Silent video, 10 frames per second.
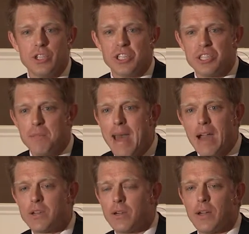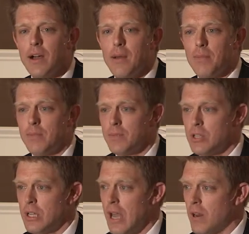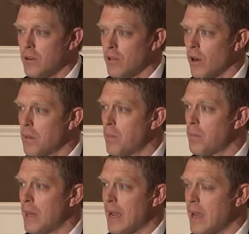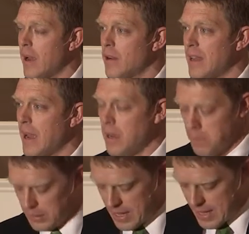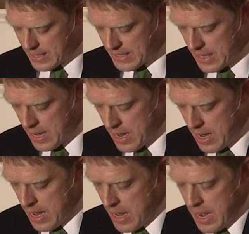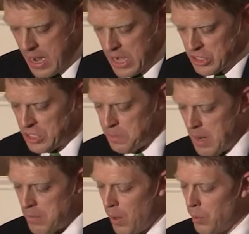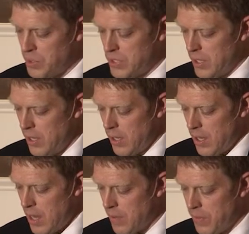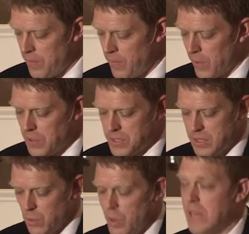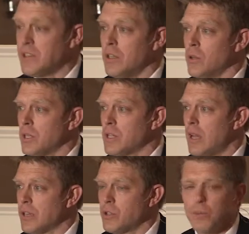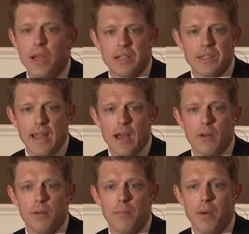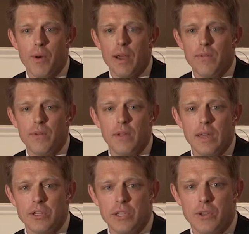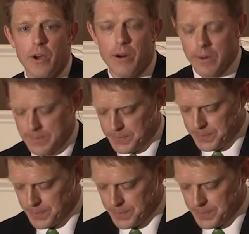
She smacked her gum. She had her dark black hair dyed blonde. And she spent most of the first weeks in Joy's classroom cussing out my wife as she taught her.